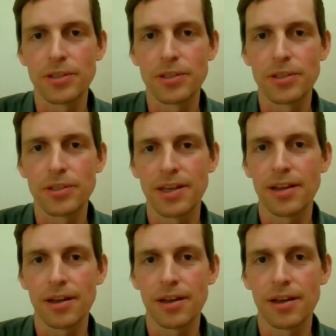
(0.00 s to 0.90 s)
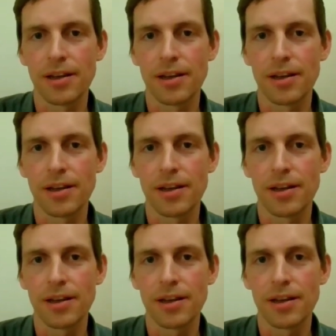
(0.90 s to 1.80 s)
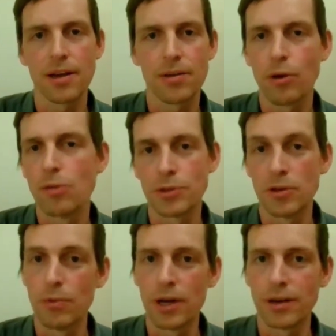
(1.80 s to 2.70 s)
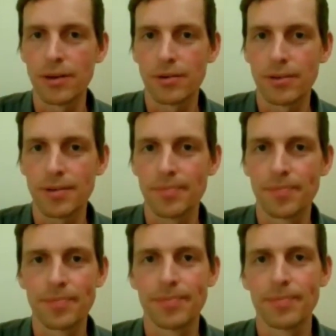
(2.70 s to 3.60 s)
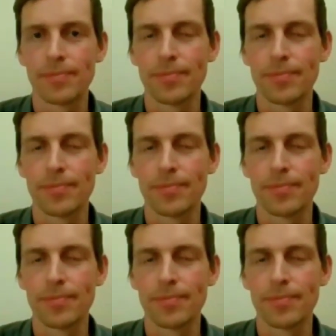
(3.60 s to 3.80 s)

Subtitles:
test, a sanity check, you would check chromosome 1, right?